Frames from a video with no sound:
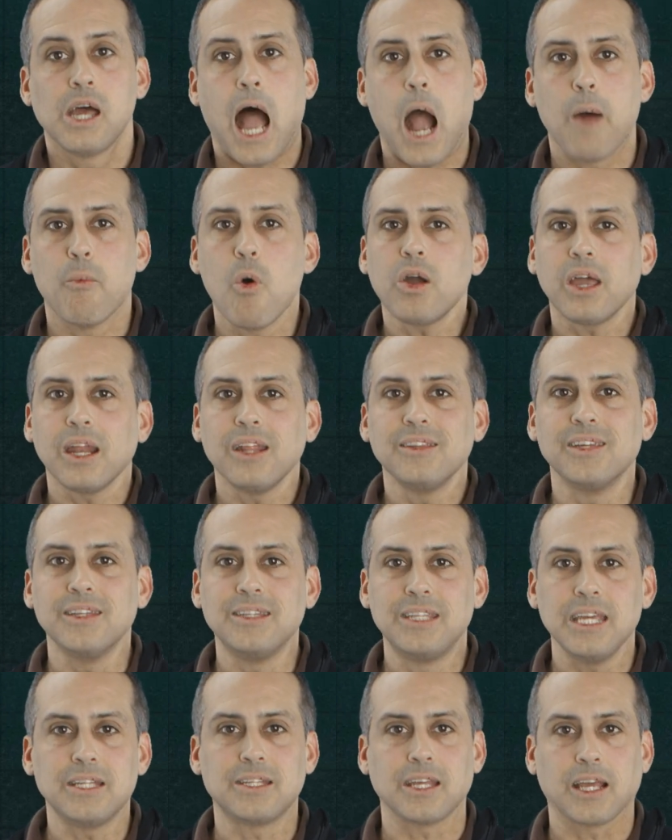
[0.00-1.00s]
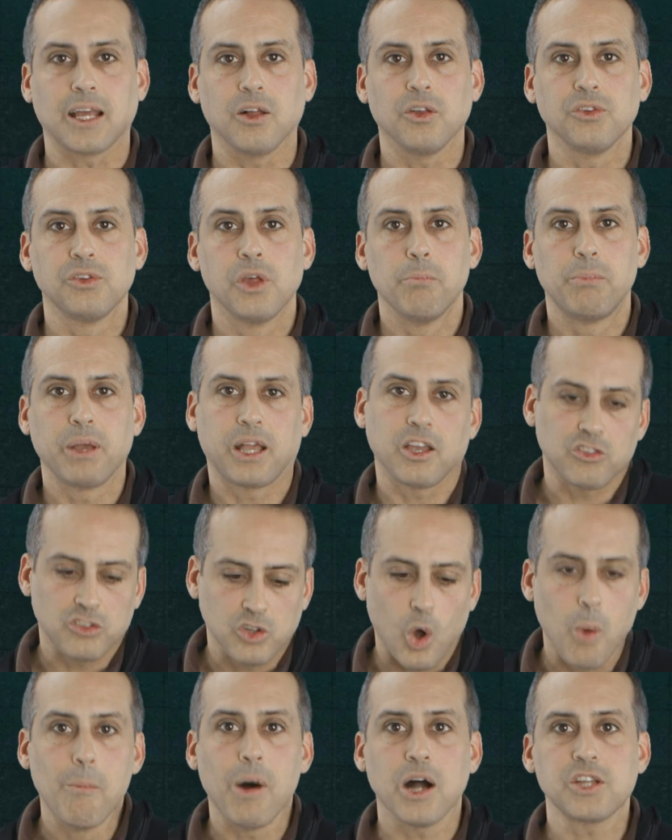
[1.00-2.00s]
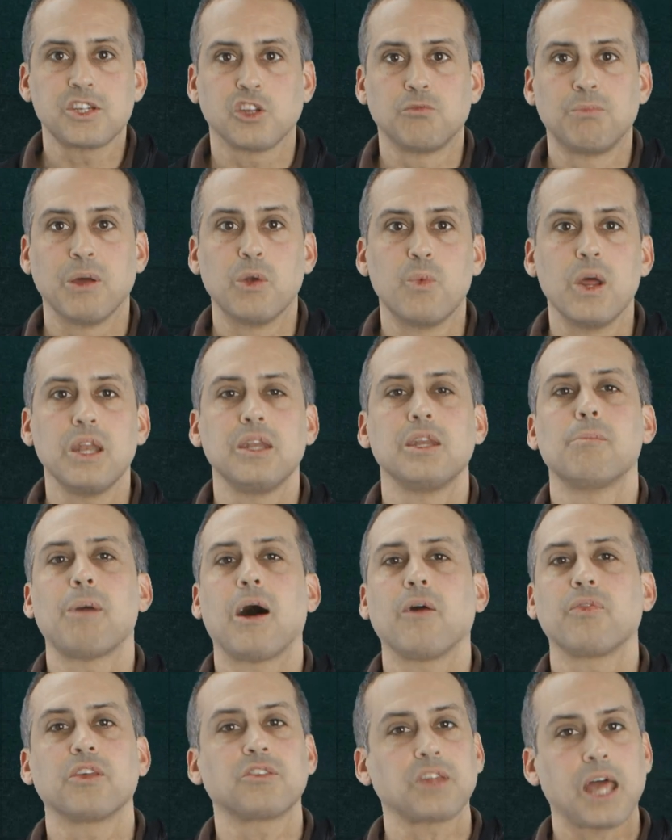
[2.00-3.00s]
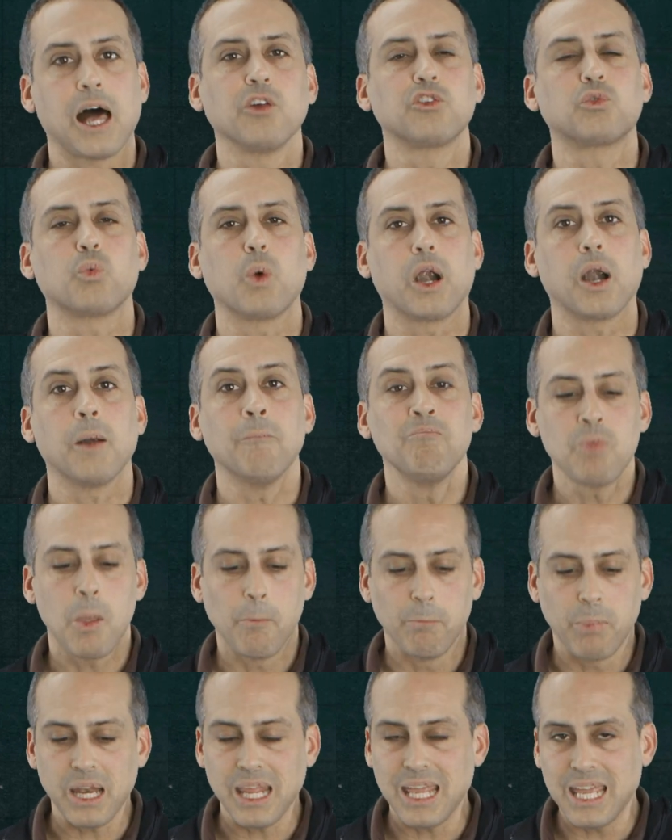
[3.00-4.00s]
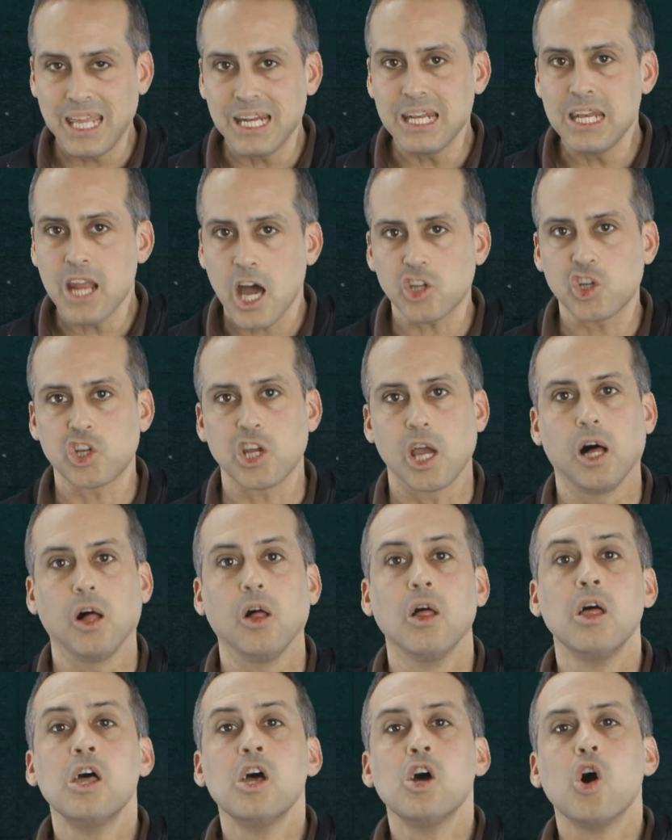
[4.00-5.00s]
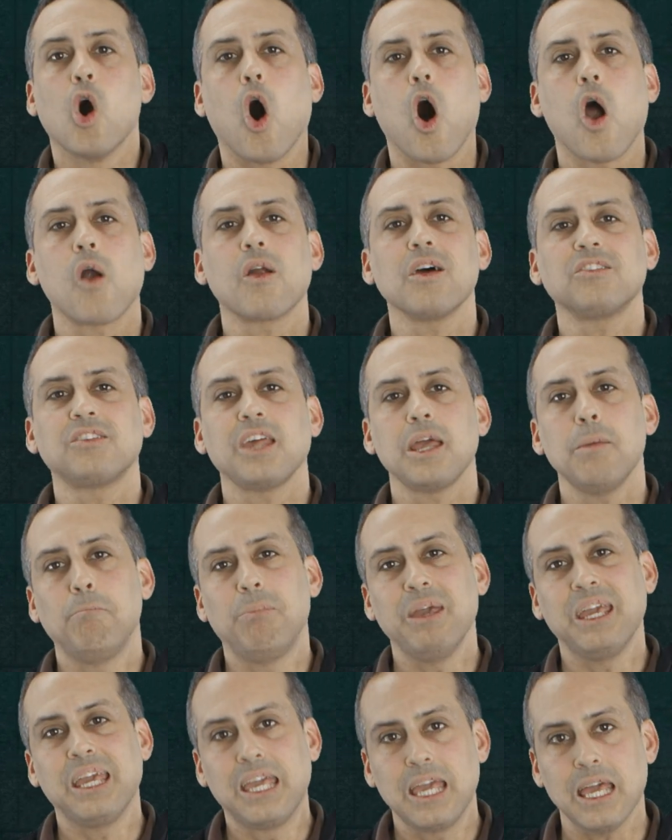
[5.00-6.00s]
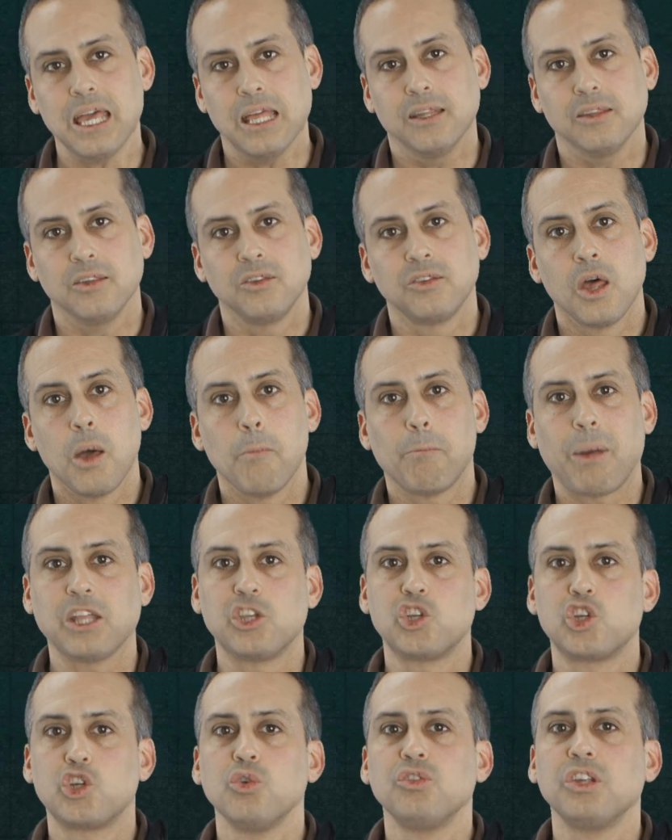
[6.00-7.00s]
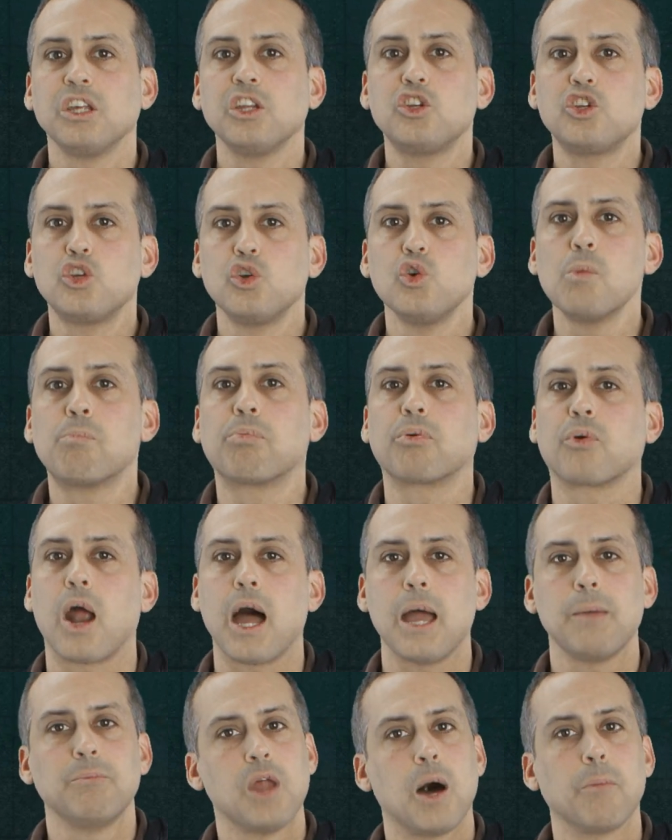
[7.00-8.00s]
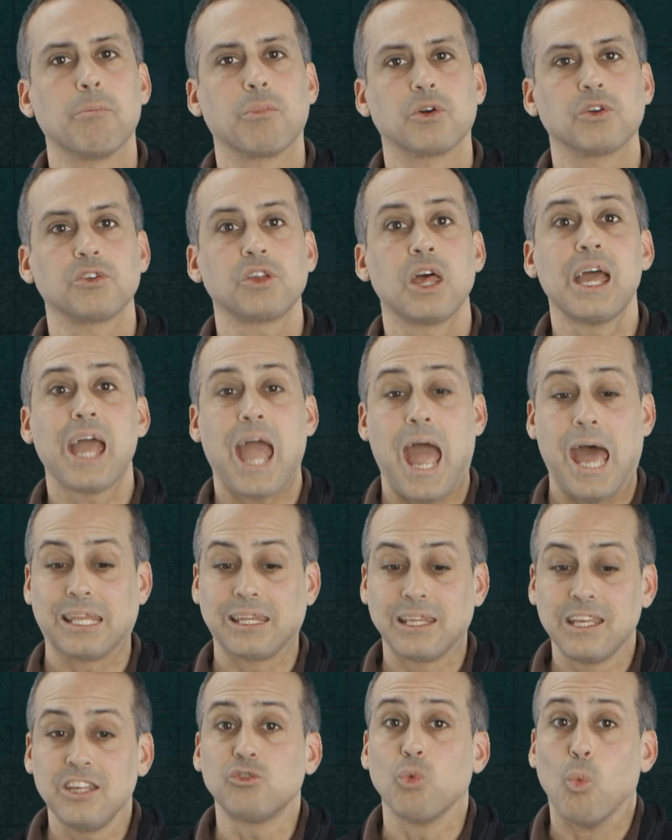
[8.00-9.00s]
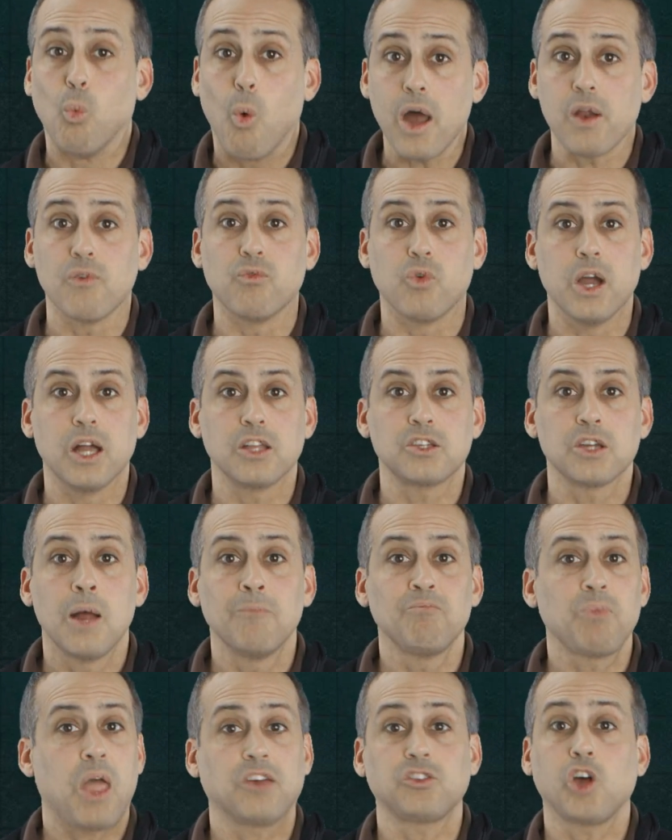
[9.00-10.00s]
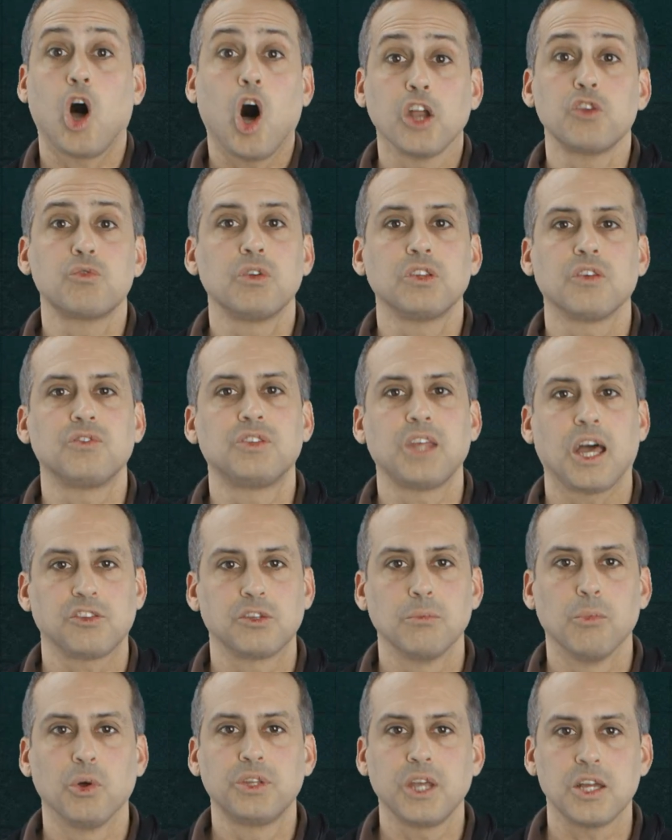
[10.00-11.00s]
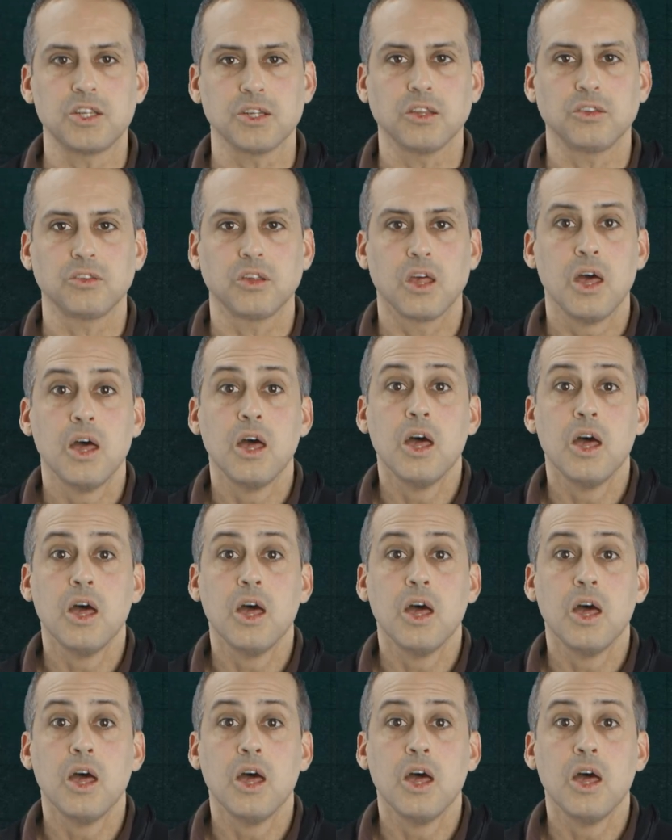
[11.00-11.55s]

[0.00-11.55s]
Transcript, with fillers: I won't get into details because so much has been written about this elsewhere, but in a nutshell, RSA begins by choosing two prime numbers, at least one of which has hundreds of decimal digits.